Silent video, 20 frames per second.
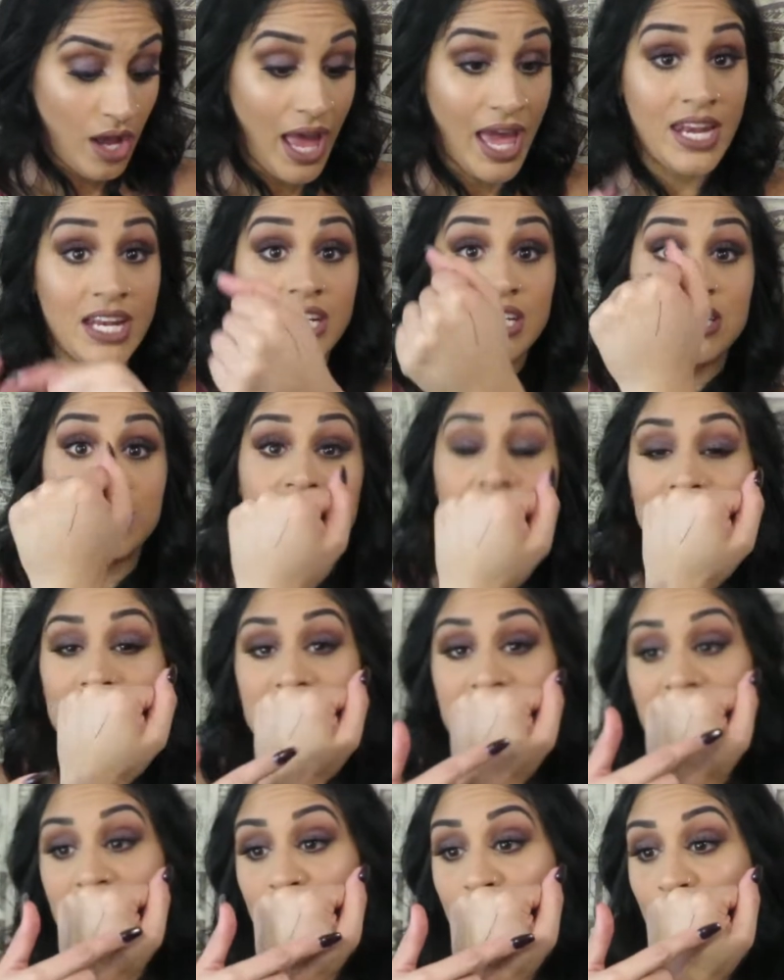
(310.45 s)
And it
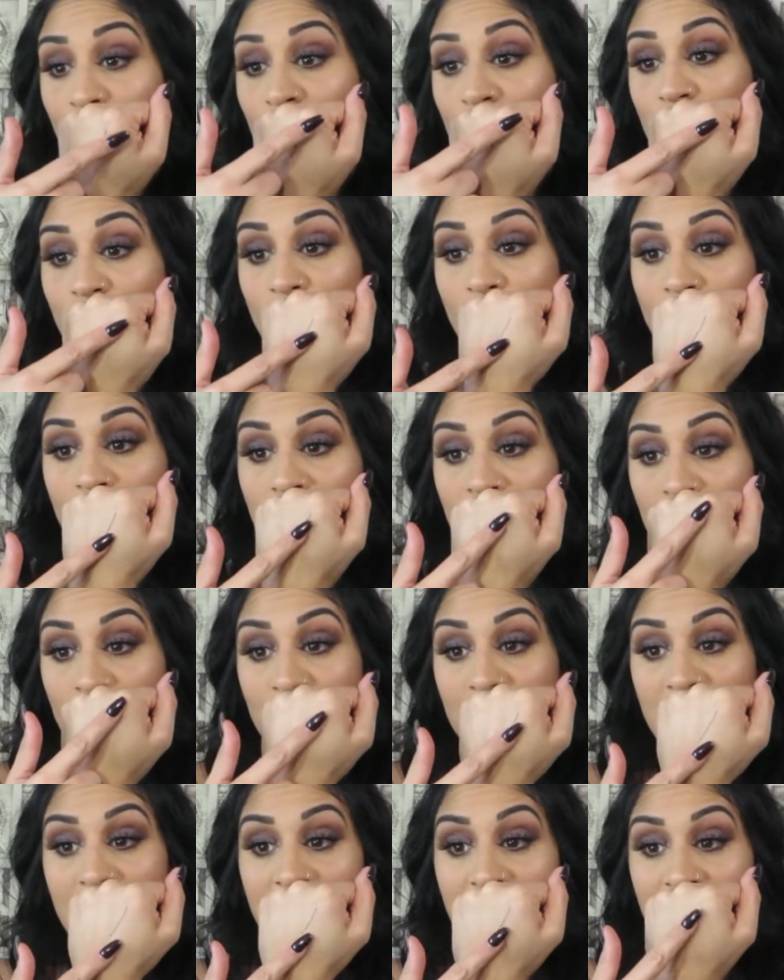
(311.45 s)
doesn't go
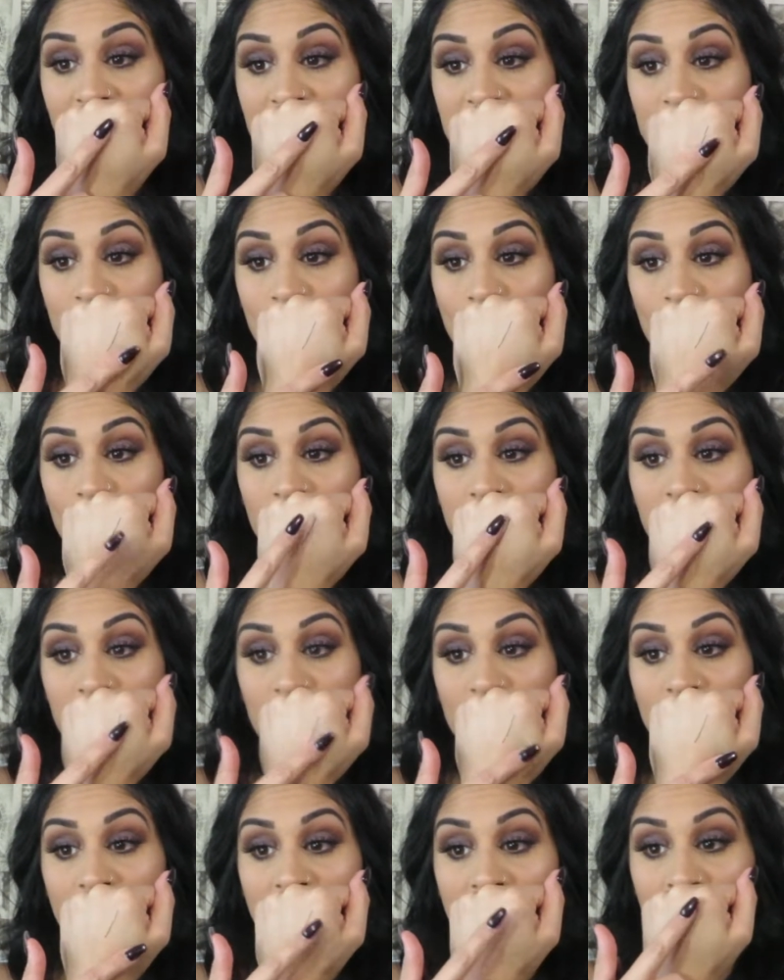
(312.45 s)
anywhere, guys. Holy
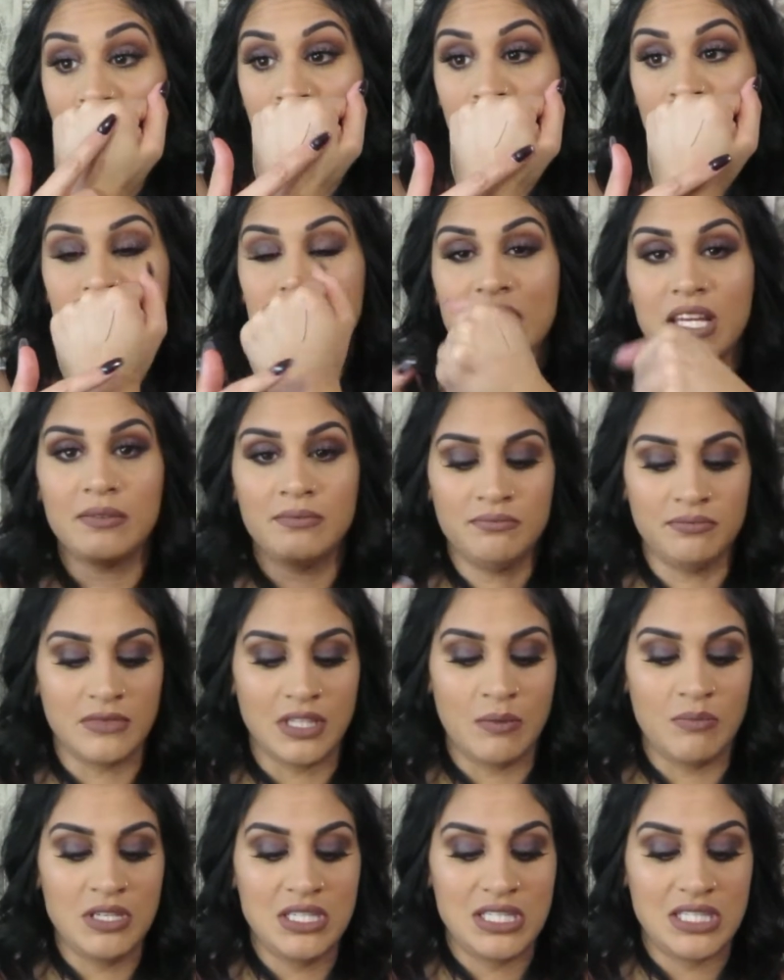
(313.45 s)
crap. I was like,
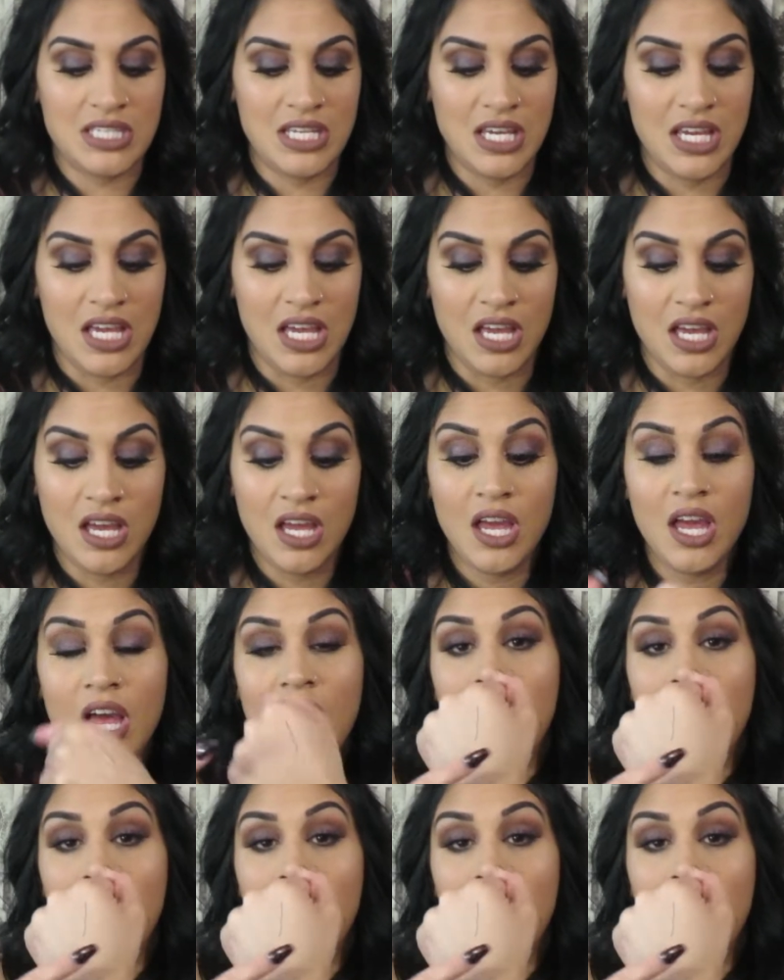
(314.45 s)
let me see.